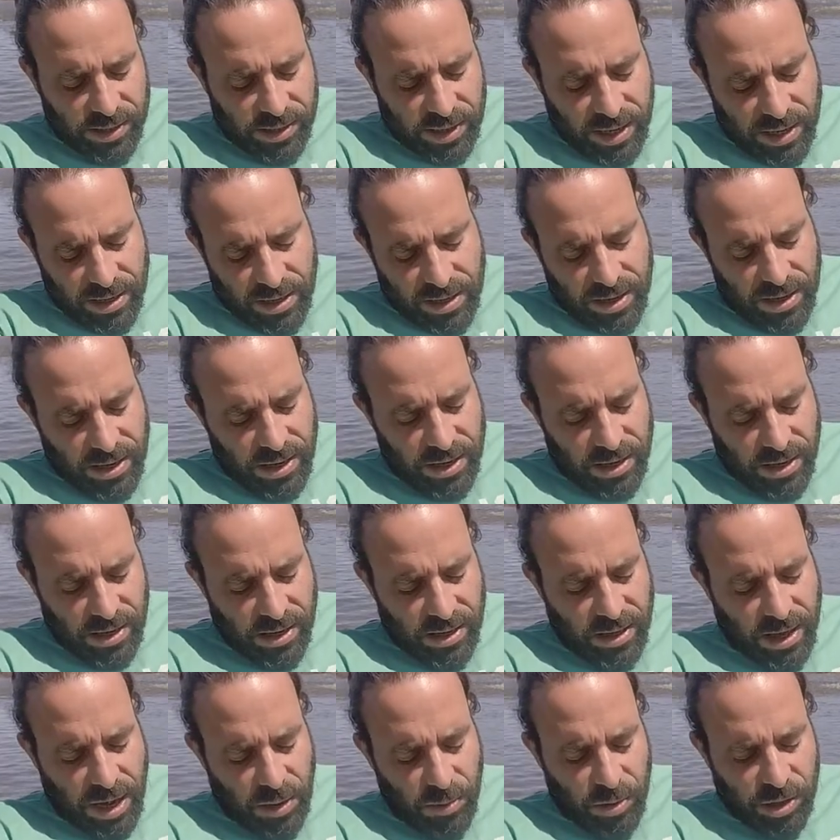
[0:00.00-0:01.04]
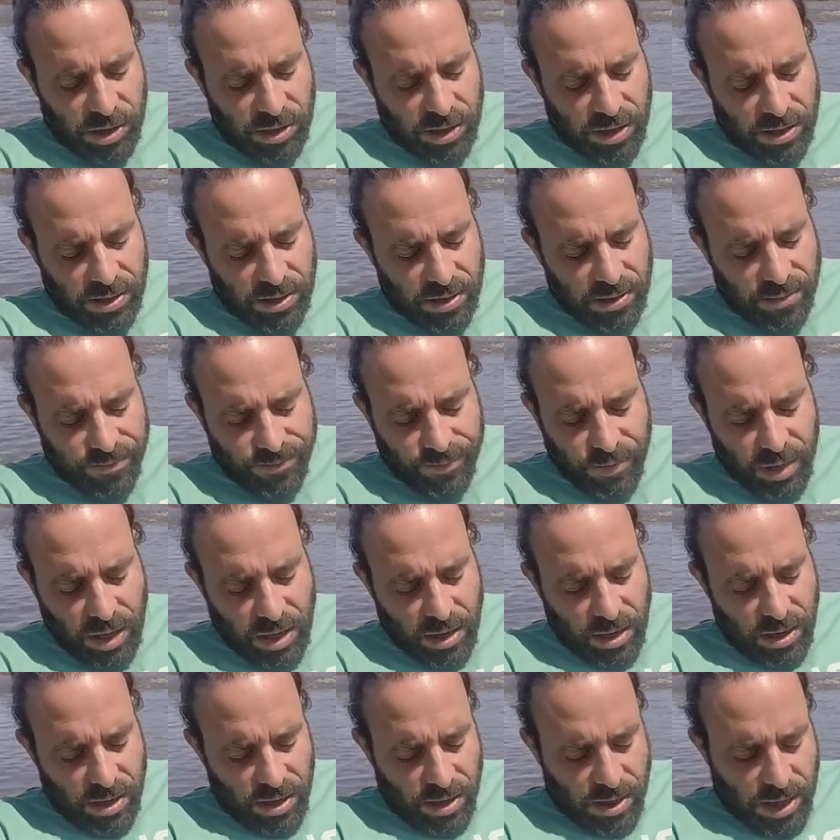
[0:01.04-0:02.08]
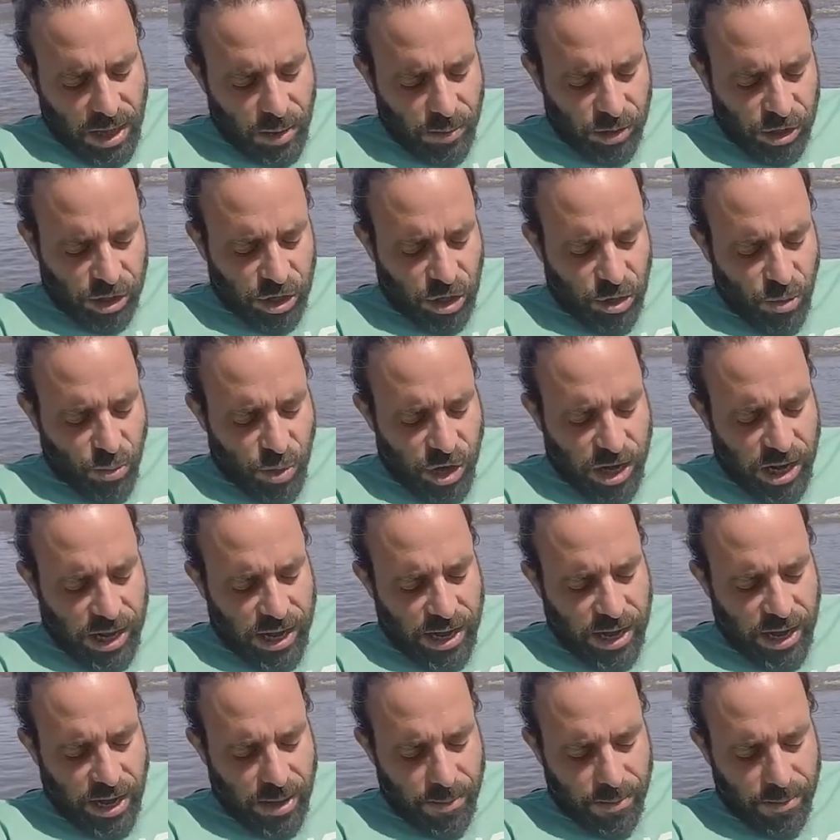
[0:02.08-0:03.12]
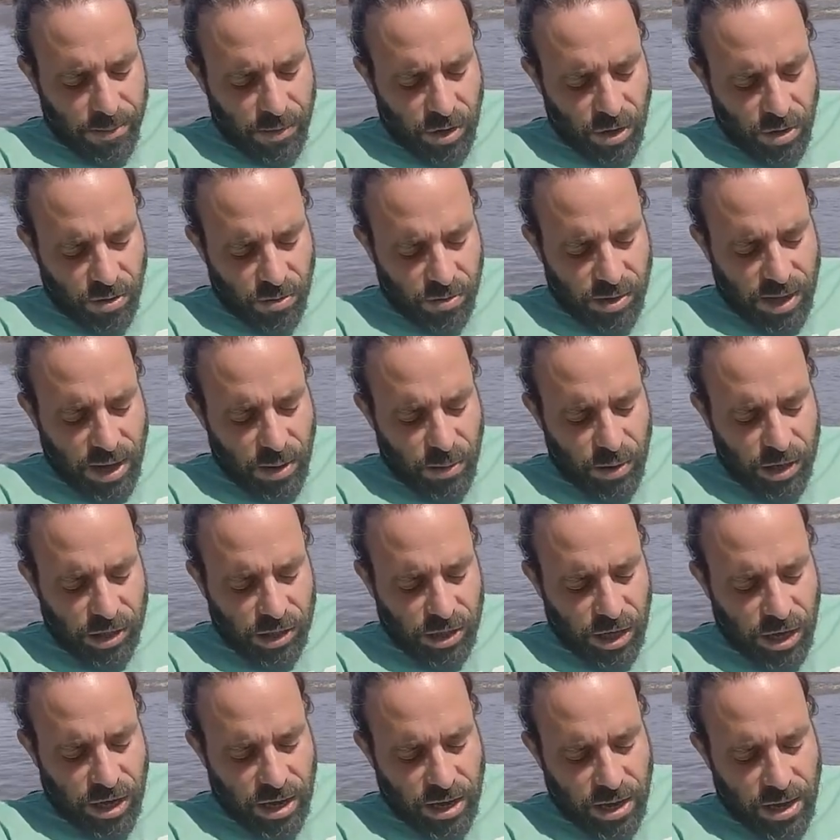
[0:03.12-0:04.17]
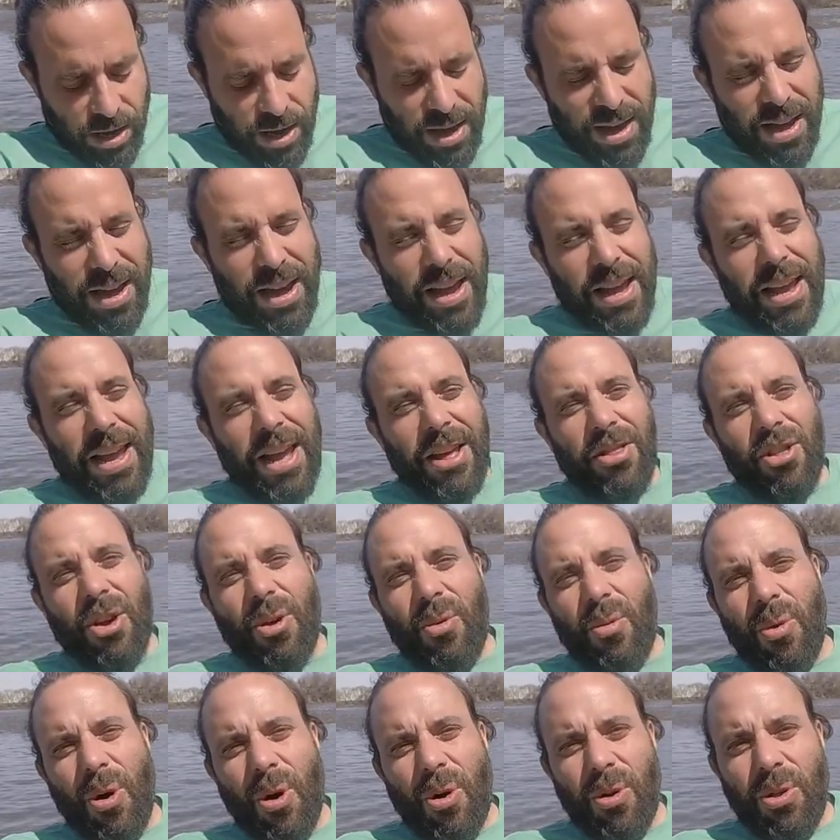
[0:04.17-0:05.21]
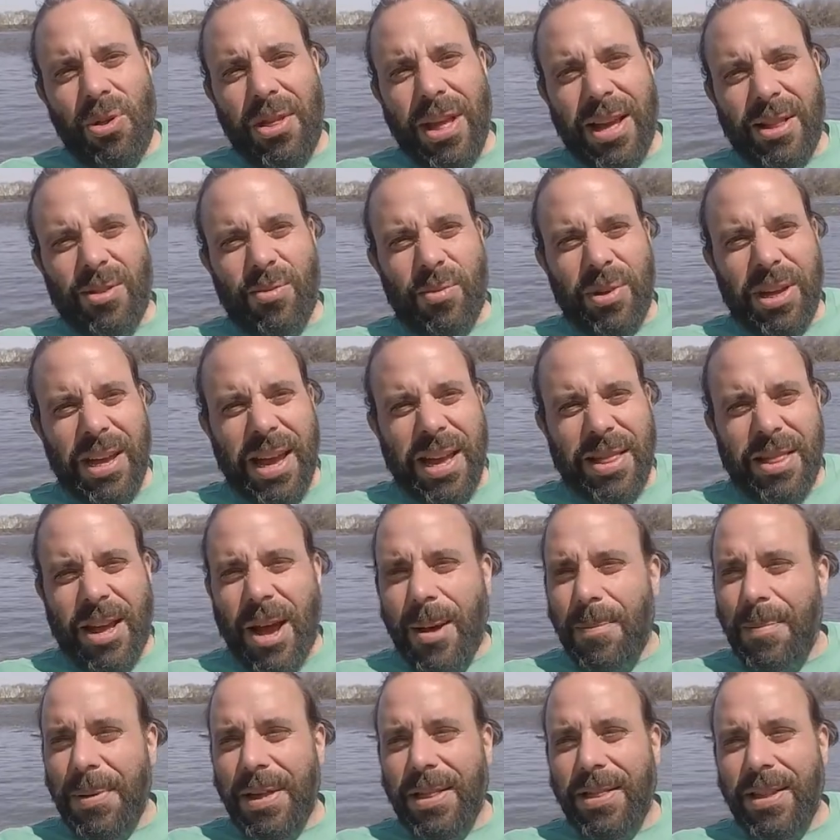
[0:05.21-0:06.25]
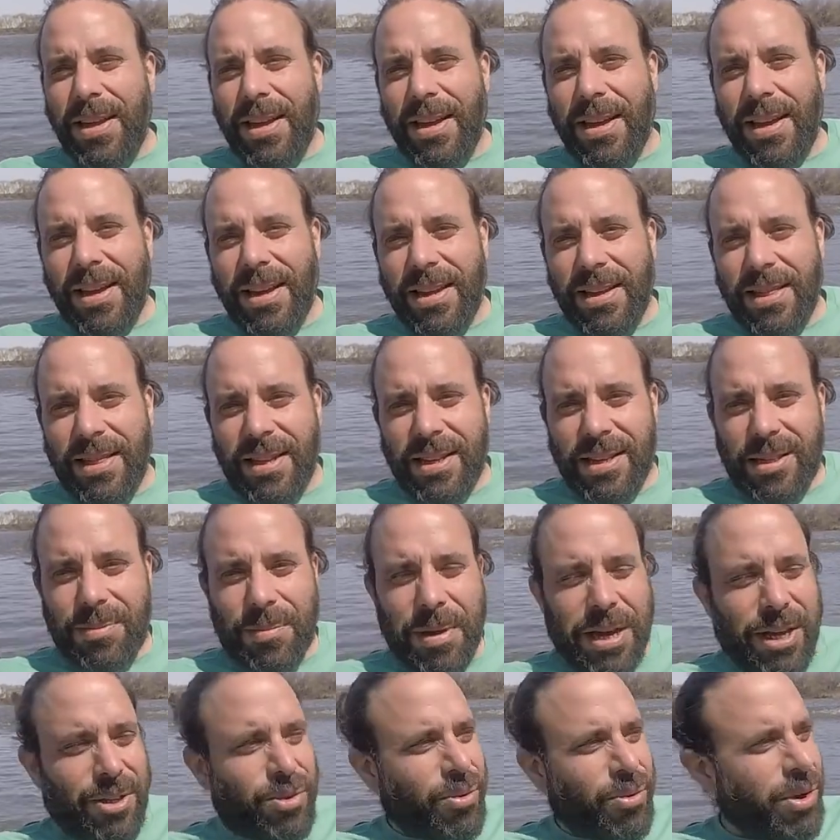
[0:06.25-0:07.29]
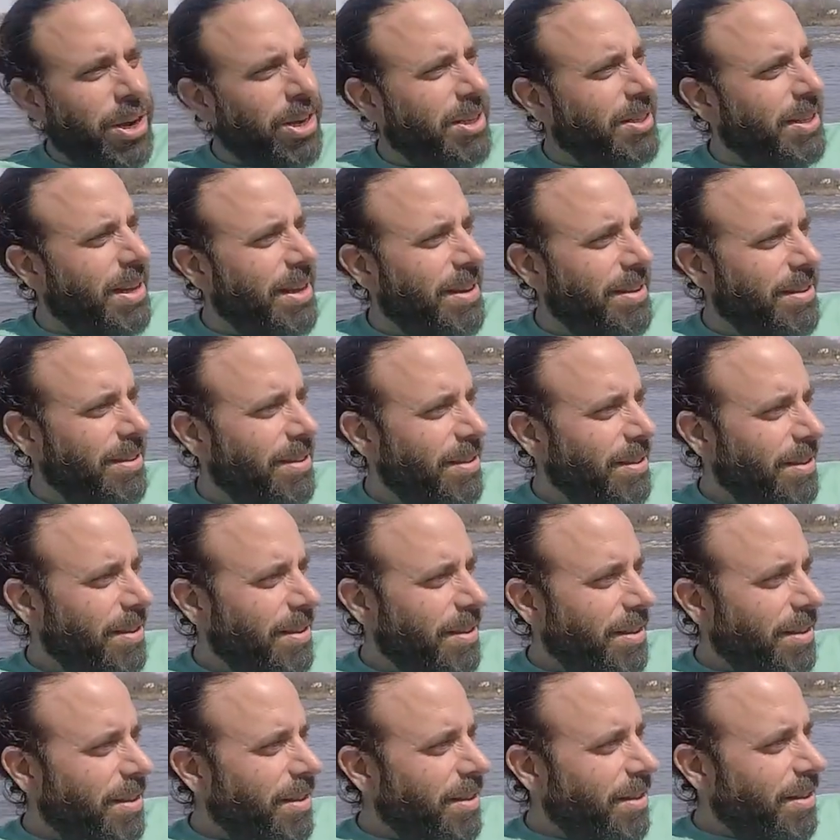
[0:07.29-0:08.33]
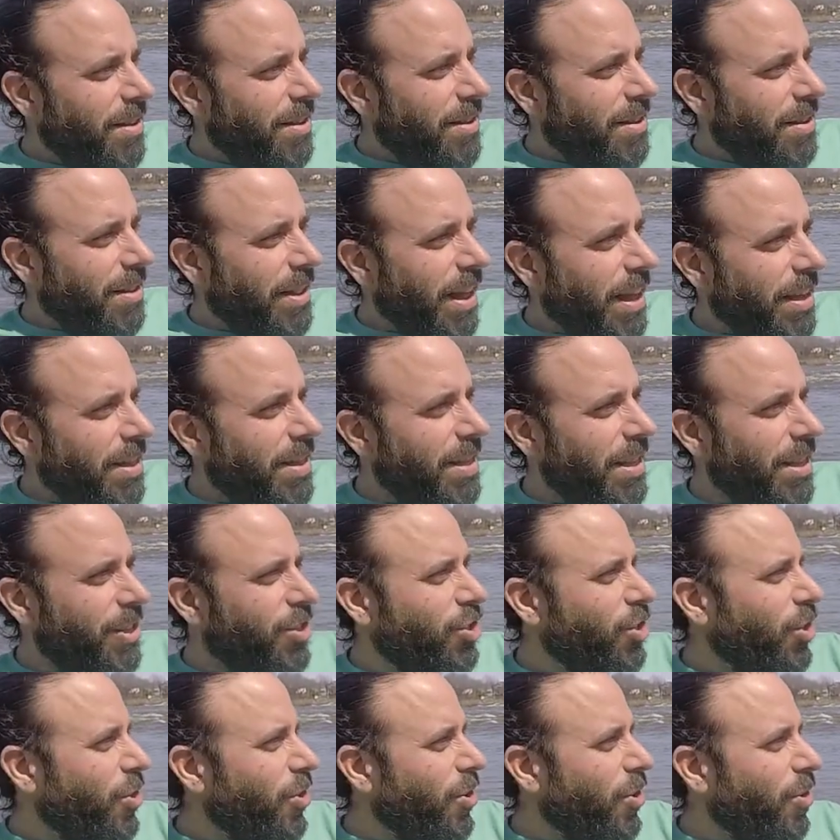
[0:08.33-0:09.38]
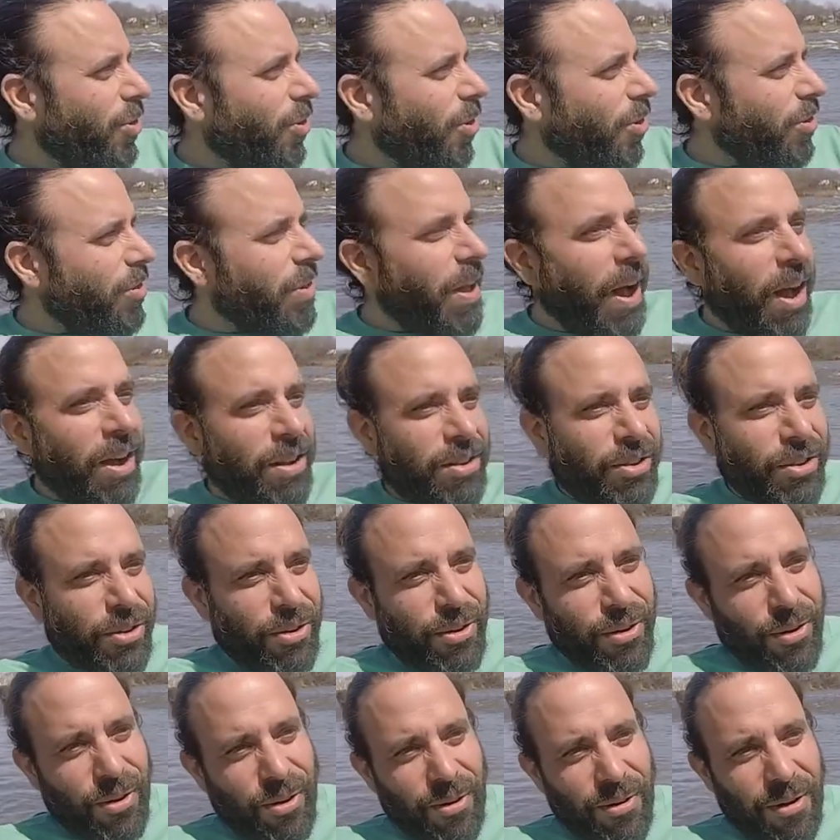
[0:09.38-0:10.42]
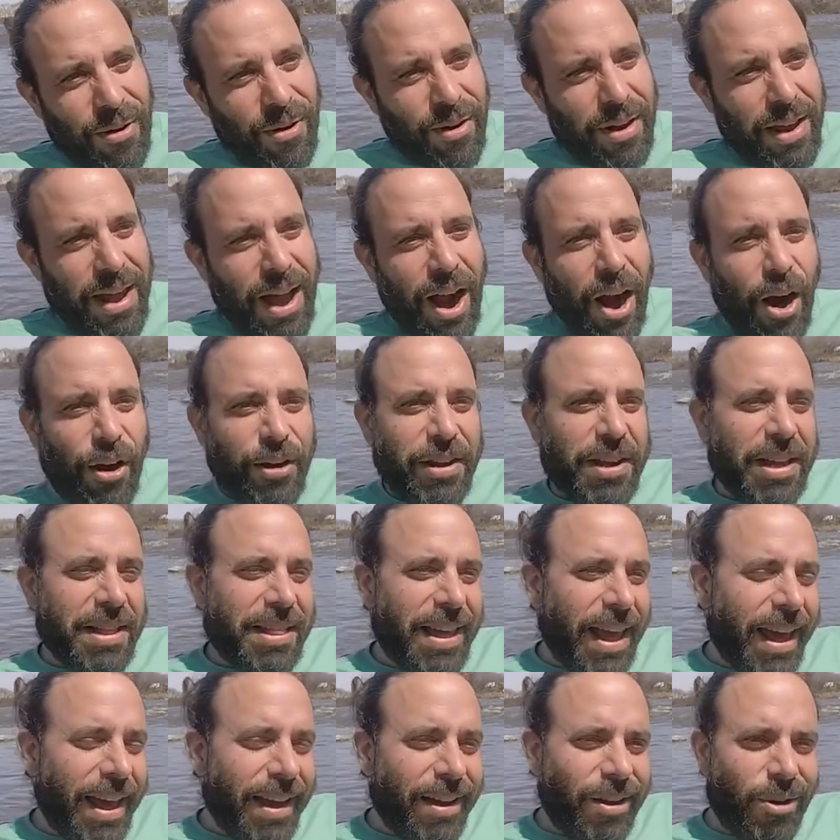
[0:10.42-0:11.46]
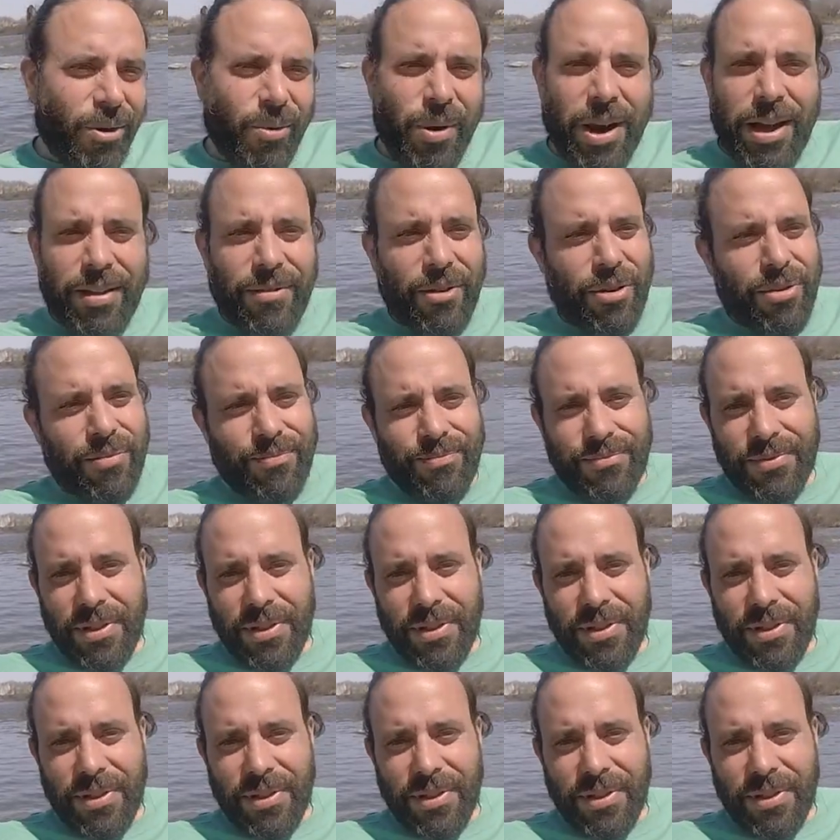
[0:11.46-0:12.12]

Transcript: said that wasn't really him. That was again a role that we had up in this matrix, like teacher or doctor or architect or whatever.